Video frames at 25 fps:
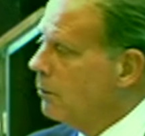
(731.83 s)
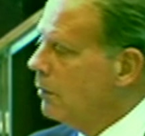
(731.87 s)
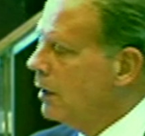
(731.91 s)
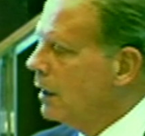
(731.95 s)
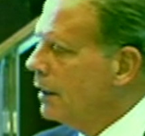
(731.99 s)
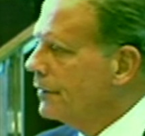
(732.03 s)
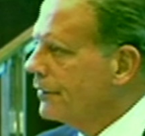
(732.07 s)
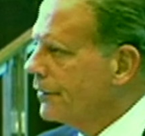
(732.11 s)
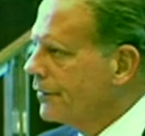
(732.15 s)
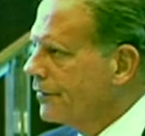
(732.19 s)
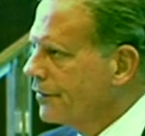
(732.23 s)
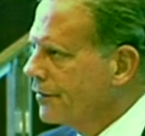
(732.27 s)

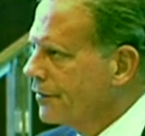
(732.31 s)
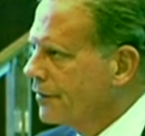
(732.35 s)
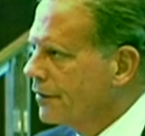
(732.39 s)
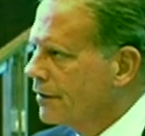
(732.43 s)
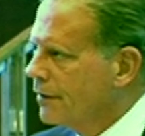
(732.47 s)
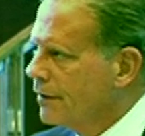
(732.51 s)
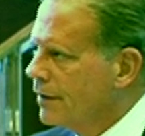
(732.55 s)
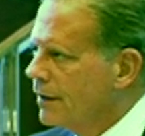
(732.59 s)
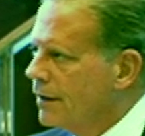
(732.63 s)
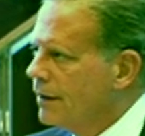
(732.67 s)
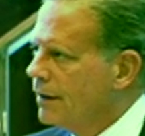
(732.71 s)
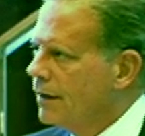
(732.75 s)
months
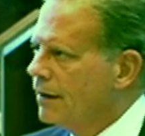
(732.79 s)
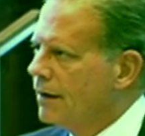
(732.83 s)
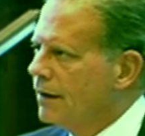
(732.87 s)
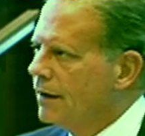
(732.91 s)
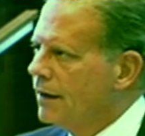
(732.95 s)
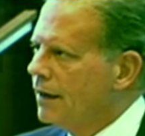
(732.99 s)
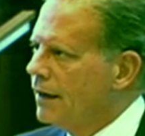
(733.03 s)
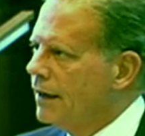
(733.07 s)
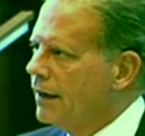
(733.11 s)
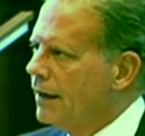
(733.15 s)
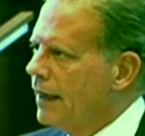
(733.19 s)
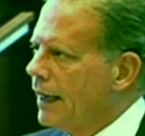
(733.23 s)

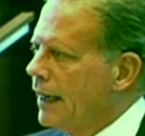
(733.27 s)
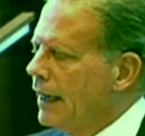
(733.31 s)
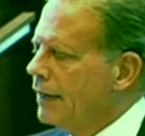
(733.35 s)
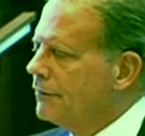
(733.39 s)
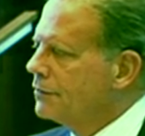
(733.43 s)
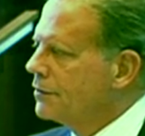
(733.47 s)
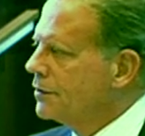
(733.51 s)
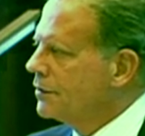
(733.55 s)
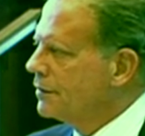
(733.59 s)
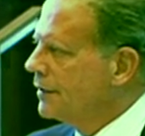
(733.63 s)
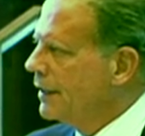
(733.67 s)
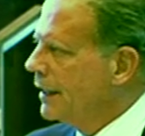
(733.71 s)

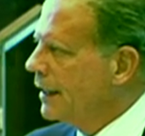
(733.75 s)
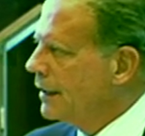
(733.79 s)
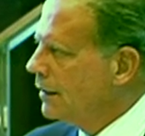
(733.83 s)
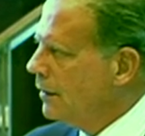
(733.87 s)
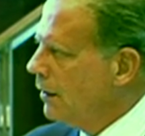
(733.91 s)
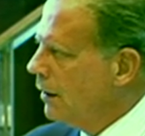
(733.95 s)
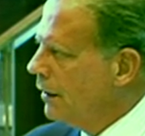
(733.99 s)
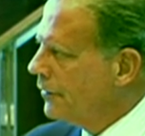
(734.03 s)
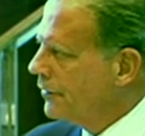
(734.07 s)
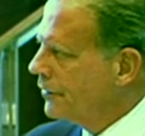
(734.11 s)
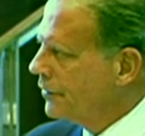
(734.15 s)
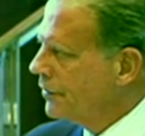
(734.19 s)
after that
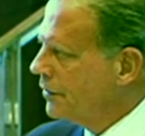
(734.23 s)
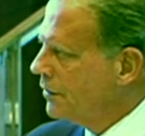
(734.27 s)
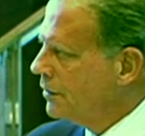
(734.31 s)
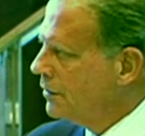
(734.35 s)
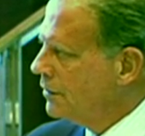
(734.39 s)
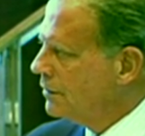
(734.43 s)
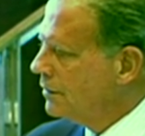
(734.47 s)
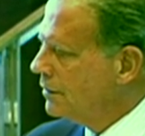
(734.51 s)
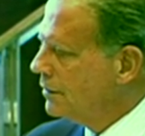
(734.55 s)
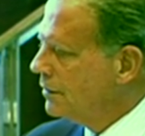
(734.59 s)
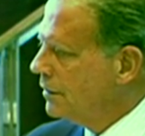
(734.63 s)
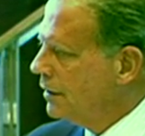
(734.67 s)

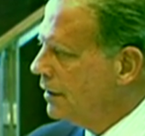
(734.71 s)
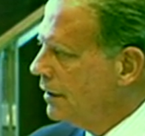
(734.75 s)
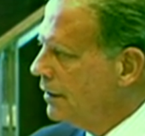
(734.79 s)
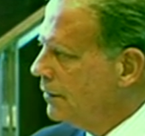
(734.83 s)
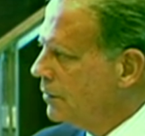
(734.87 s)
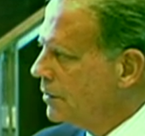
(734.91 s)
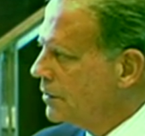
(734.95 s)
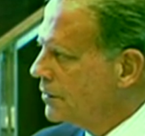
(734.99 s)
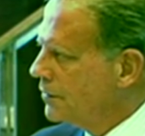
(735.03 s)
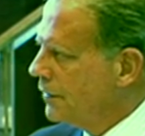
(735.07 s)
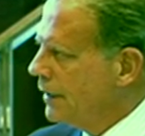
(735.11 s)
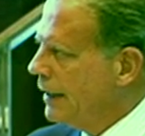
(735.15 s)
lawsuit
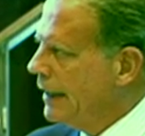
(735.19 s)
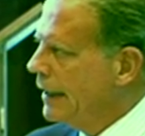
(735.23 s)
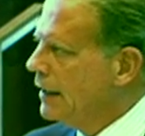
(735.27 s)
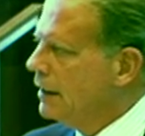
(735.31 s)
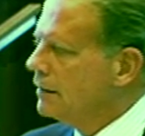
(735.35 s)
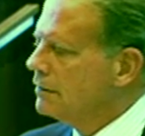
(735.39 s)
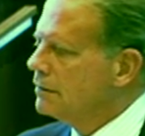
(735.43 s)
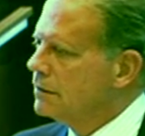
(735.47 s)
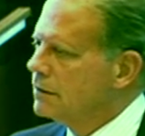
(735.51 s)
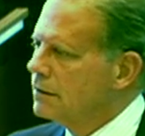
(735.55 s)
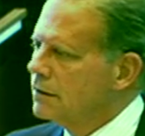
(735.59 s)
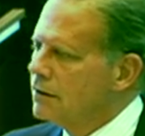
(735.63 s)
was
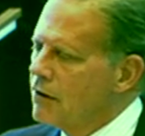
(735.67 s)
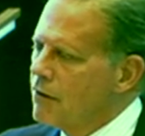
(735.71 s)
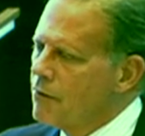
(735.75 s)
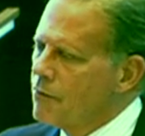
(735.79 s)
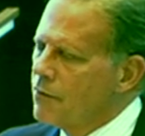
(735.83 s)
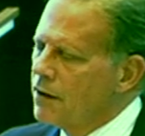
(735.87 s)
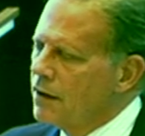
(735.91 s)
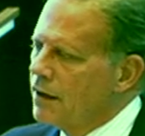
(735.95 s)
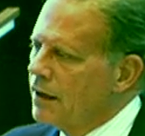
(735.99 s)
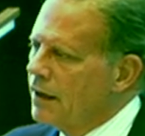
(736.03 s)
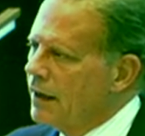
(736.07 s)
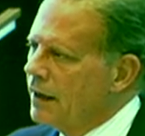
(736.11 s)
filed,
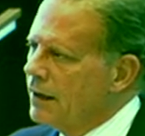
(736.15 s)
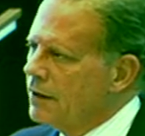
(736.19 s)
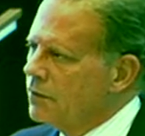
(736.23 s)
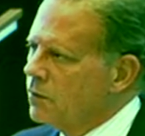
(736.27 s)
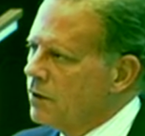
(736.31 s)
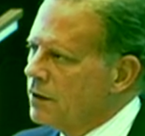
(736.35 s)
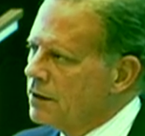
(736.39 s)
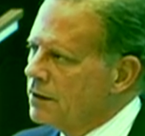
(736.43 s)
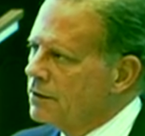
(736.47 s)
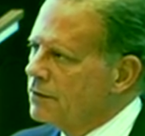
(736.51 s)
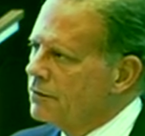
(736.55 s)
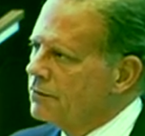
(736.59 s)
and
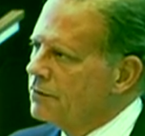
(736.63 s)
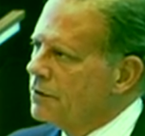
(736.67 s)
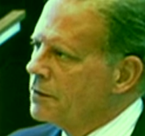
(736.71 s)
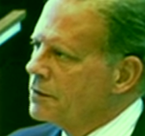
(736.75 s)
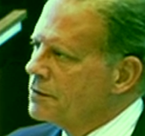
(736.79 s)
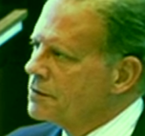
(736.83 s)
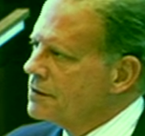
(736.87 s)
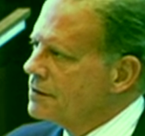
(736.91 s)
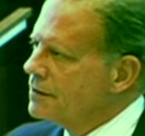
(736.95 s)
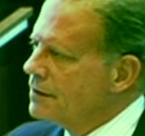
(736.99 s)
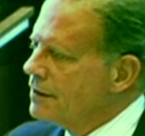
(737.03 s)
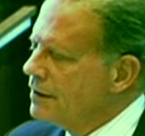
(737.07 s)
one of the
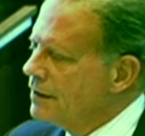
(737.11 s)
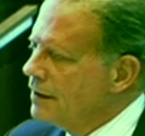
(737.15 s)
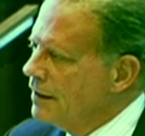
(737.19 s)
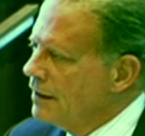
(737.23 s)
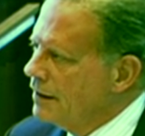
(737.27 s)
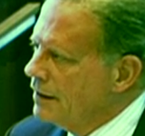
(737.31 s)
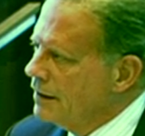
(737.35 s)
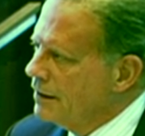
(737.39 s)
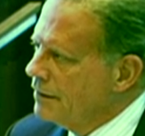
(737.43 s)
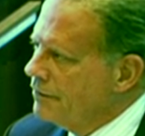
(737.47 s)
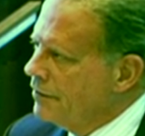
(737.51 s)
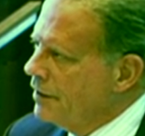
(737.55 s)
first
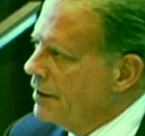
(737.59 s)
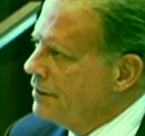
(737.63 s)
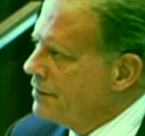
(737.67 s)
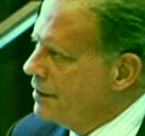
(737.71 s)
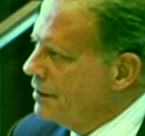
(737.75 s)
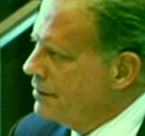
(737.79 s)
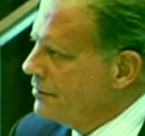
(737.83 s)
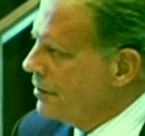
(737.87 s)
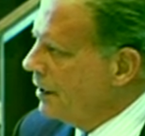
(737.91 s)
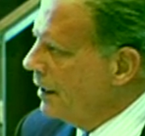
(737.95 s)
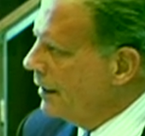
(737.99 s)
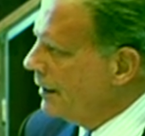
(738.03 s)

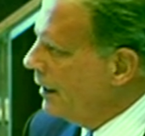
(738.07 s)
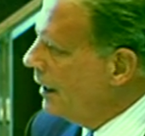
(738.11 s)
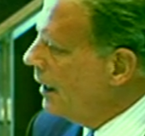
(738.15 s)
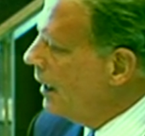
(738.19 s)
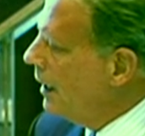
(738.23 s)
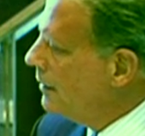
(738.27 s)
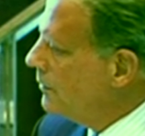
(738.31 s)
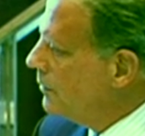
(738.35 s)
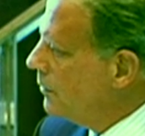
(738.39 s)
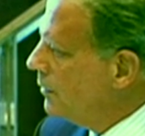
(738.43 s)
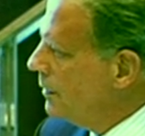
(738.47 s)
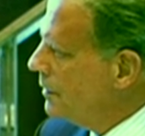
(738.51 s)
visits I
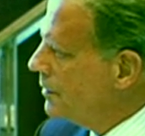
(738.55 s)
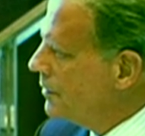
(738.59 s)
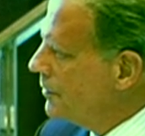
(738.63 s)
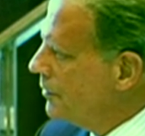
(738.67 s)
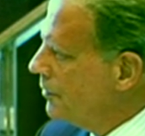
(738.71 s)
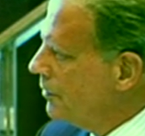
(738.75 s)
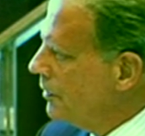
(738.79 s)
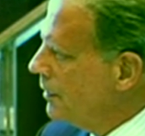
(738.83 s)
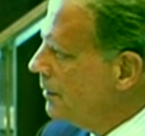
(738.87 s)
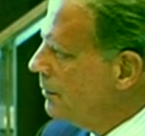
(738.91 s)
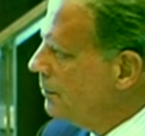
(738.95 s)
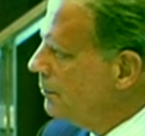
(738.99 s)
got was
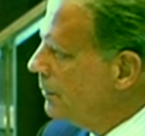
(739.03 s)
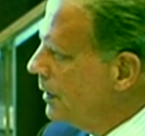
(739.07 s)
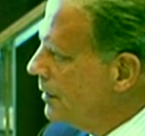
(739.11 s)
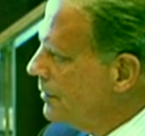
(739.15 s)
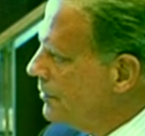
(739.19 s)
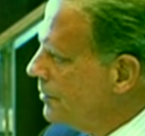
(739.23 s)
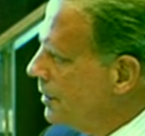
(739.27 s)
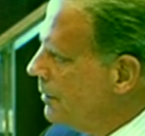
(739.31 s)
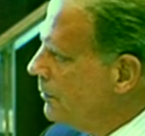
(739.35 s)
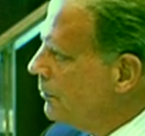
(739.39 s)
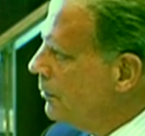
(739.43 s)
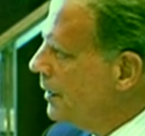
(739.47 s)
from
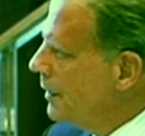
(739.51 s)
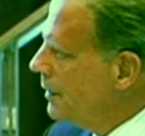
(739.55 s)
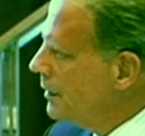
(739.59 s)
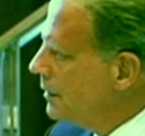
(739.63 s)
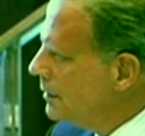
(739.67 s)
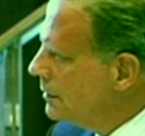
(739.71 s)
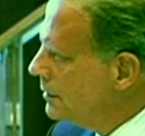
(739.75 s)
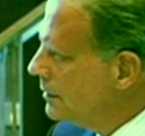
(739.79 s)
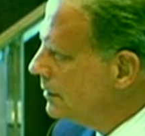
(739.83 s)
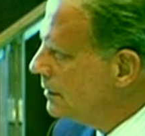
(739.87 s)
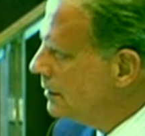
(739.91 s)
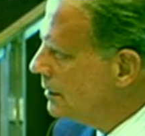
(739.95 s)
Jim
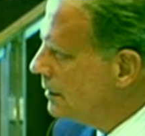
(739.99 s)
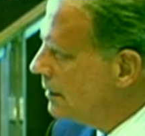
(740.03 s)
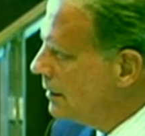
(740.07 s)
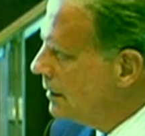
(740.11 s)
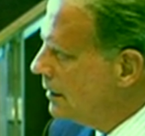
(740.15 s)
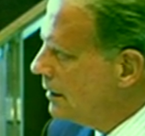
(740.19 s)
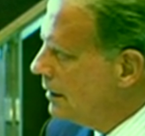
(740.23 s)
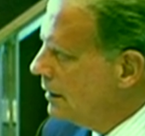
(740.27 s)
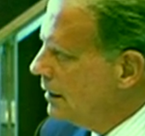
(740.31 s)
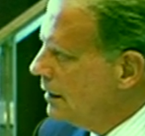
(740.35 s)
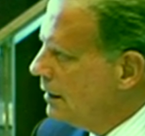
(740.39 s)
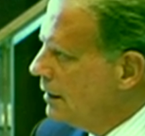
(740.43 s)
Reeder
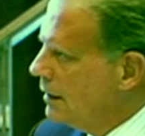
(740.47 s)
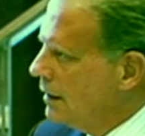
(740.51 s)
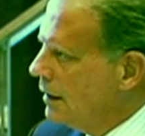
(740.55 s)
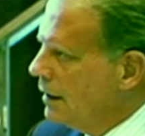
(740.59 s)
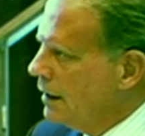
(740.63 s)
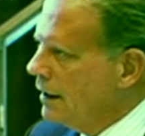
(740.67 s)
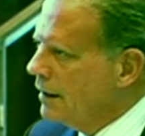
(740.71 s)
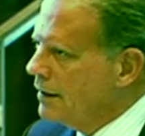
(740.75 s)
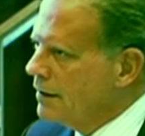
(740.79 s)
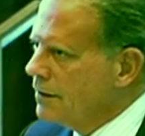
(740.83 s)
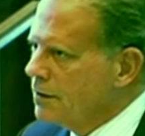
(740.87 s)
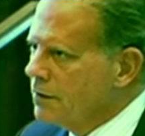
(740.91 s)

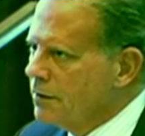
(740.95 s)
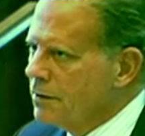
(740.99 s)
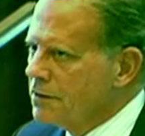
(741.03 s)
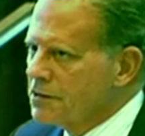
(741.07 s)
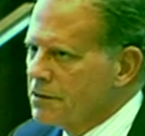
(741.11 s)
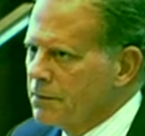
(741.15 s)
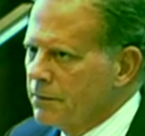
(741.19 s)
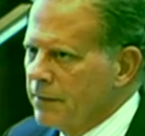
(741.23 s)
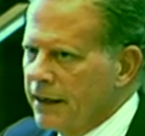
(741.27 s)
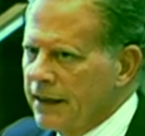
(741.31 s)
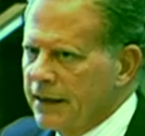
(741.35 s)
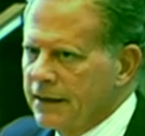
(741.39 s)
and Chris
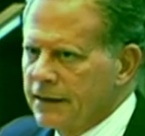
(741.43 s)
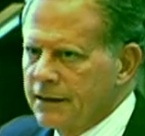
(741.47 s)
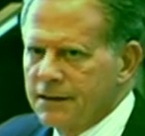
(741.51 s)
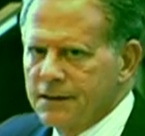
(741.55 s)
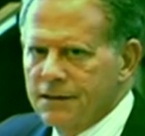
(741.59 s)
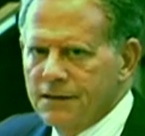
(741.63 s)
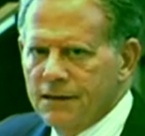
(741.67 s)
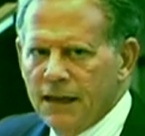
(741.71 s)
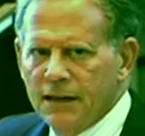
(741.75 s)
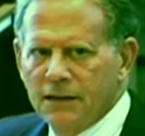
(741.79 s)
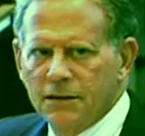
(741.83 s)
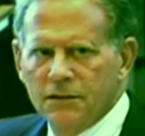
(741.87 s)

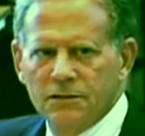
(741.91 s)
Amandis.